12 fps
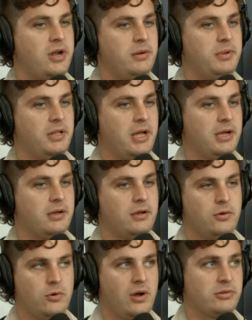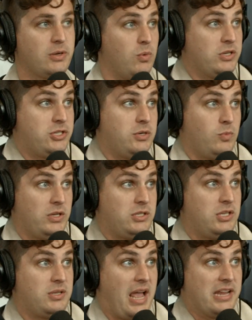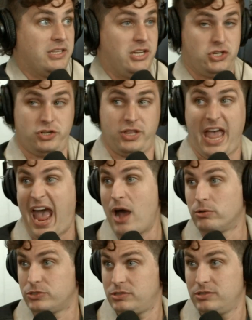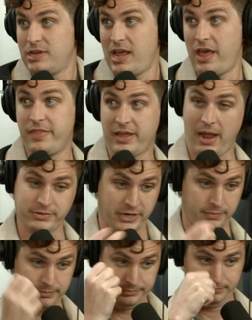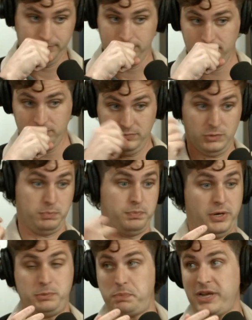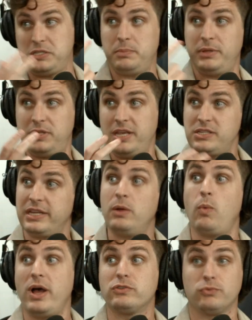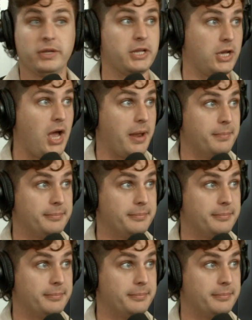to be like, cool. I was like, what's the dish of the house? And the guy was like, pretty spicy, but this, and it was really good.